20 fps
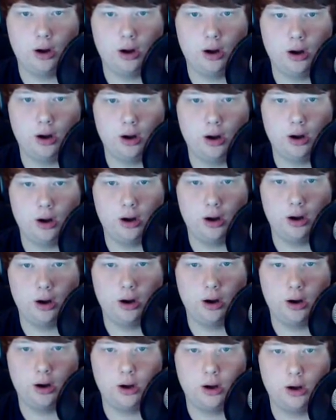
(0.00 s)

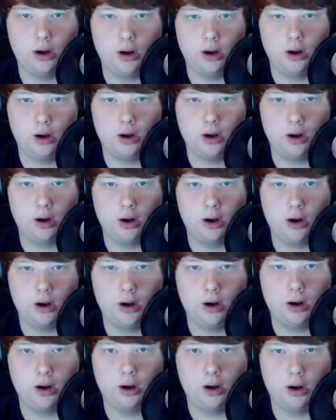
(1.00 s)

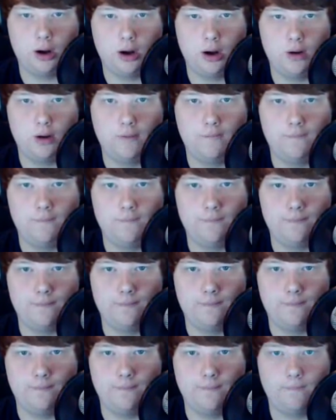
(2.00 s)

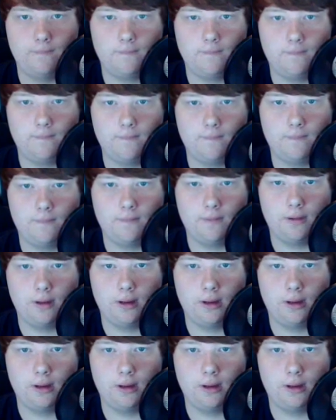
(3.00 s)
Nobody speaks.